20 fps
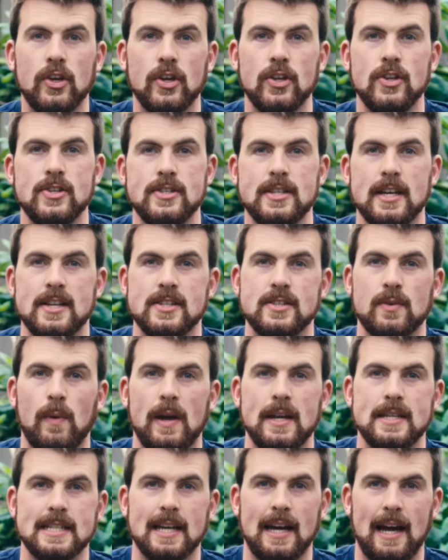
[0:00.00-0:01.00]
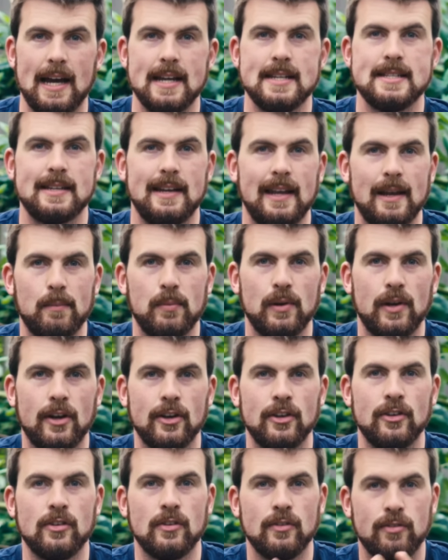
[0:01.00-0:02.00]
You can use it as a way to isolate
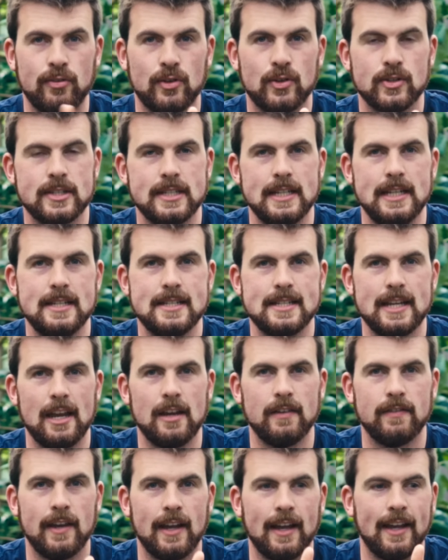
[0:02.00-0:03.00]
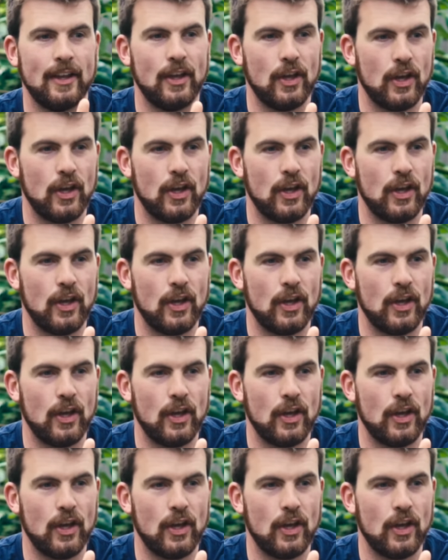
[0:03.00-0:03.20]
plants for seed saving.